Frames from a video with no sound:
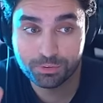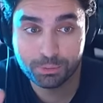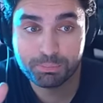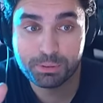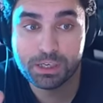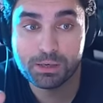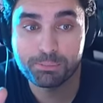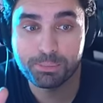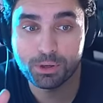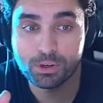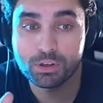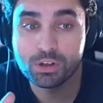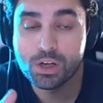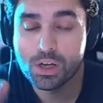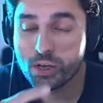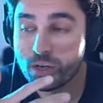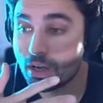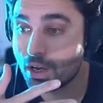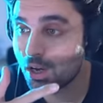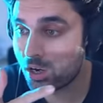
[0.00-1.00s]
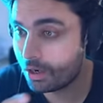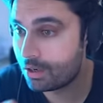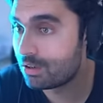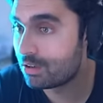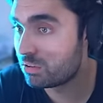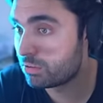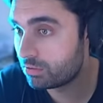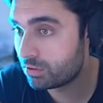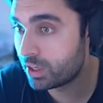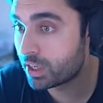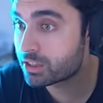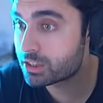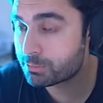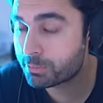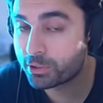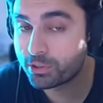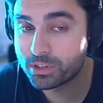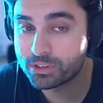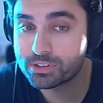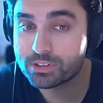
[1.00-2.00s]
of the people
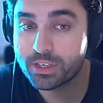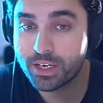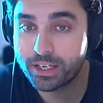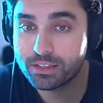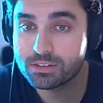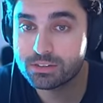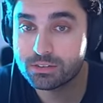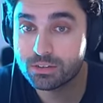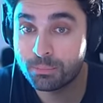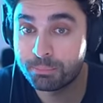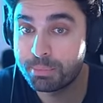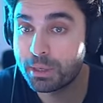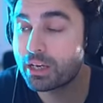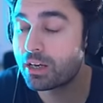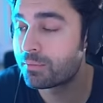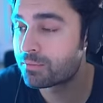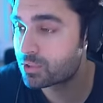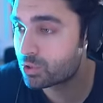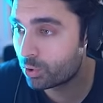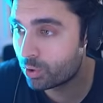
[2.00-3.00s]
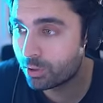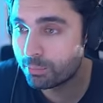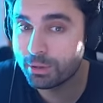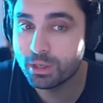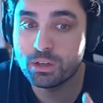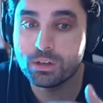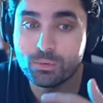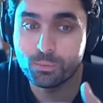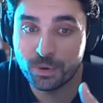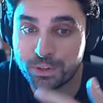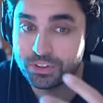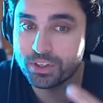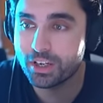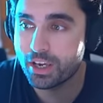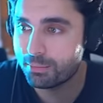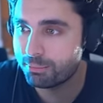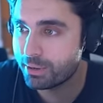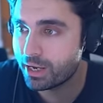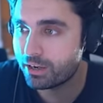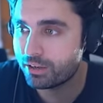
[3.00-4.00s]
experience gets becomes horrible when they
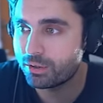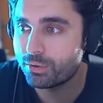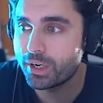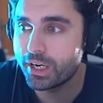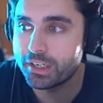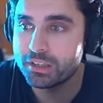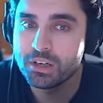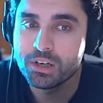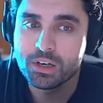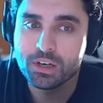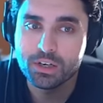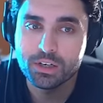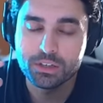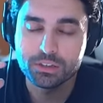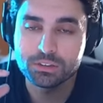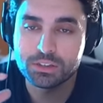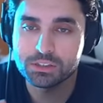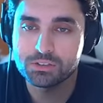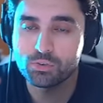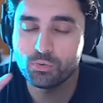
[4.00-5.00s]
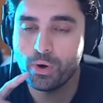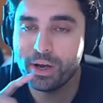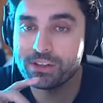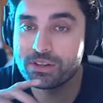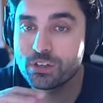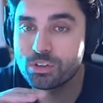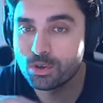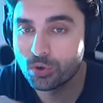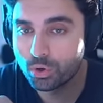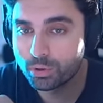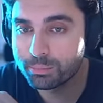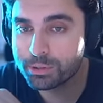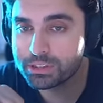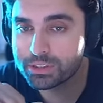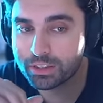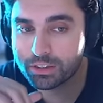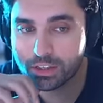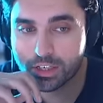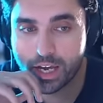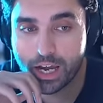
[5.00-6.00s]
get better, right? This is why the
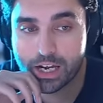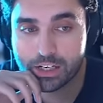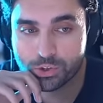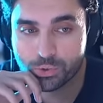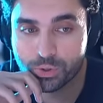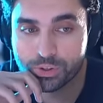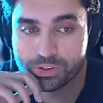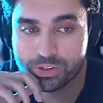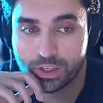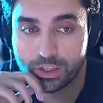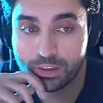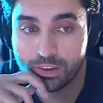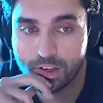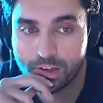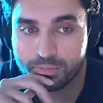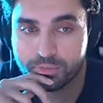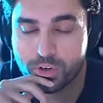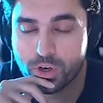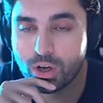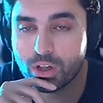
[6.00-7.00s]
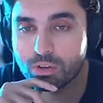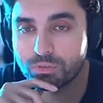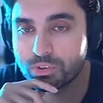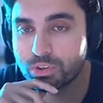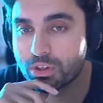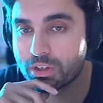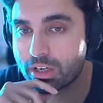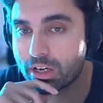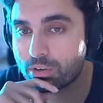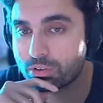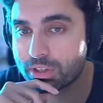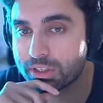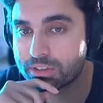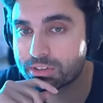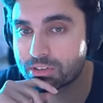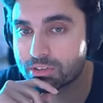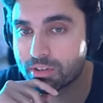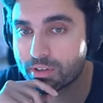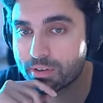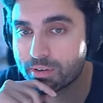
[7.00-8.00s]
normies and the casuals, they love Call of Duty
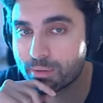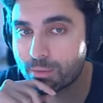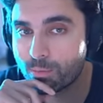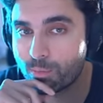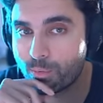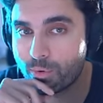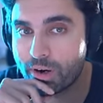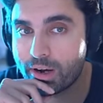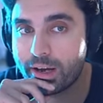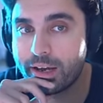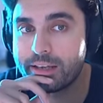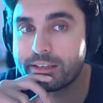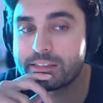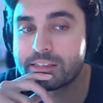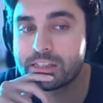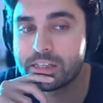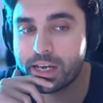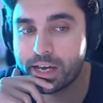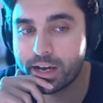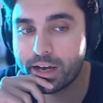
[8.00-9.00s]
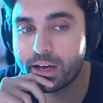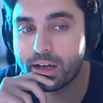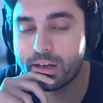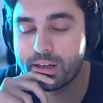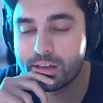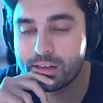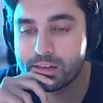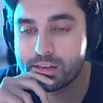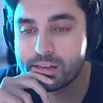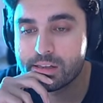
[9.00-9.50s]
nowadays, right? Yeah.